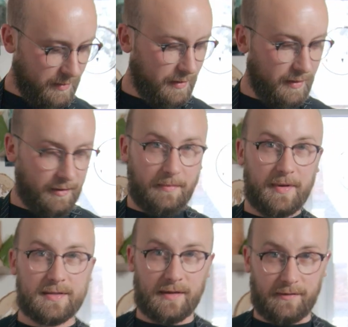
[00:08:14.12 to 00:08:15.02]
And then a little
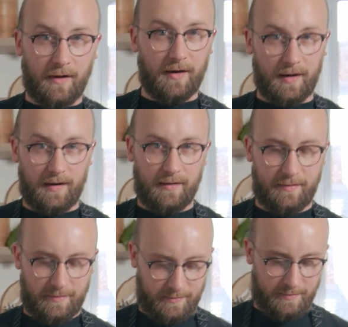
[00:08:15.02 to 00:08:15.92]
bit of za'atar.
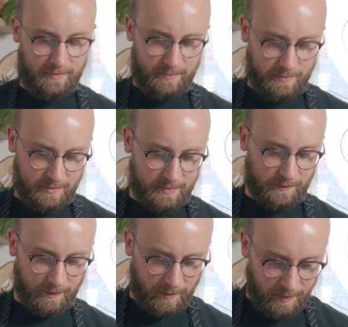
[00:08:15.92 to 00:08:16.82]

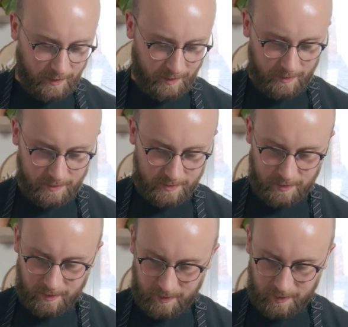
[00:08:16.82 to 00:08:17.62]
Za'atar is